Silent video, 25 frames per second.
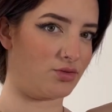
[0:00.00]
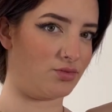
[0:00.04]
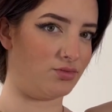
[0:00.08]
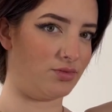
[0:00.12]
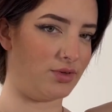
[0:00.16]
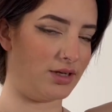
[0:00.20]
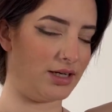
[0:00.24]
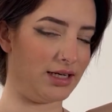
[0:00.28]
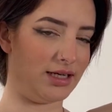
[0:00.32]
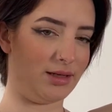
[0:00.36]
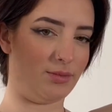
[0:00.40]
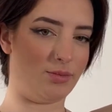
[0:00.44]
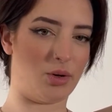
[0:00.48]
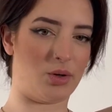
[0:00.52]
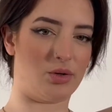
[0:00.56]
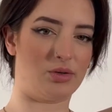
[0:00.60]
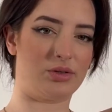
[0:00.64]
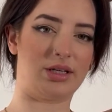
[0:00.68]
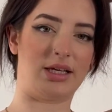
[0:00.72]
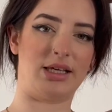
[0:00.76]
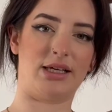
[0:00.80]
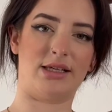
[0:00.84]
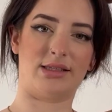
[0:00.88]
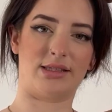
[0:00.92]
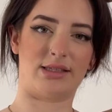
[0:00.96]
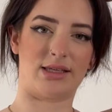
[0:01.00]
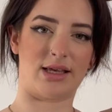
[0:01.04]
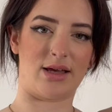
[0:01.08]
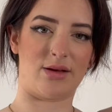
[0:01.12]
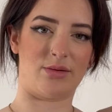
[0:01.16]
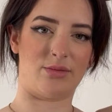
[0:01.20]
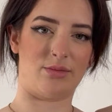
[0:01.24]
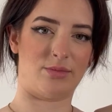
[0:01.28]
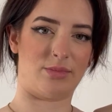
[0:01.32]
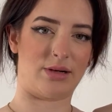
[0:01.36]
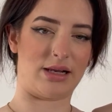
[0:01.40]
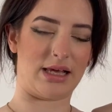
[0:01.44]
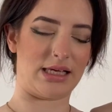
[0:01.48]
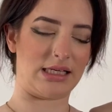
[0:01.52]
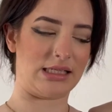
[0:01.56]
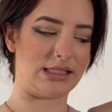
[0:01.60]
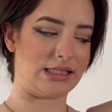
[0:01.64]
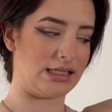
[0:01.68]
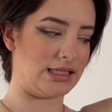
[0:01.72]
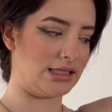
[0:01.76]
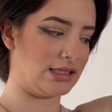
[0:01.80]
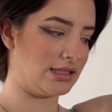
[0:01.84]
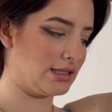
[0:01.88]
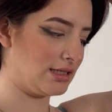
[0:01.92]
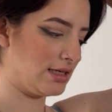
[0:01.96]
really bulky in certain
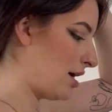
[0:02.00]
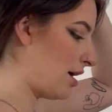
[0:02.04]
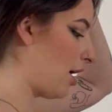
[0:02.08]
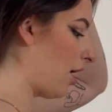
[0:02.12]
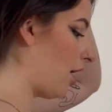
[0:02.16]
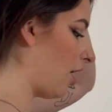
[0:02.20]
places.